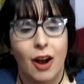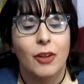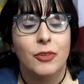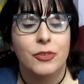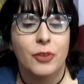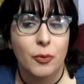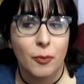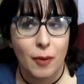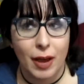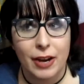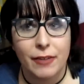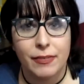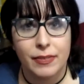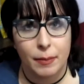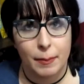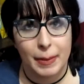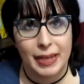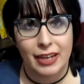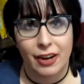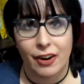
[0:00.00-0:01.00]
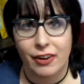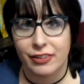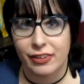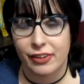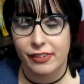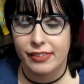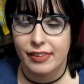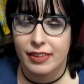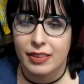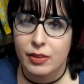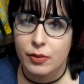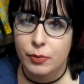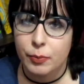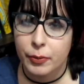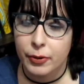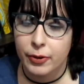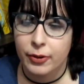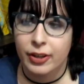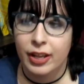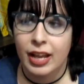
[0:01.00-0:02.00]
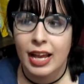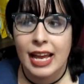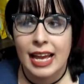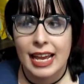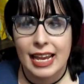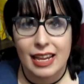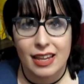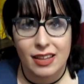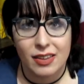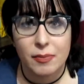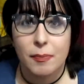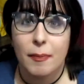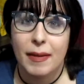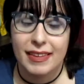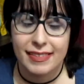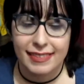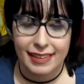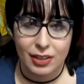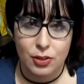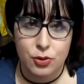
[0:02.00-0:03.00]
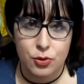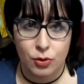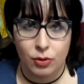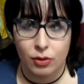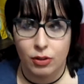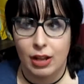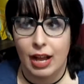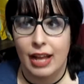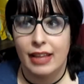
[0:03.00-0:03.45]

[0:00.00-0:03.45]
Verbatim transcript: Also, one of the main characters in this book is bisexual,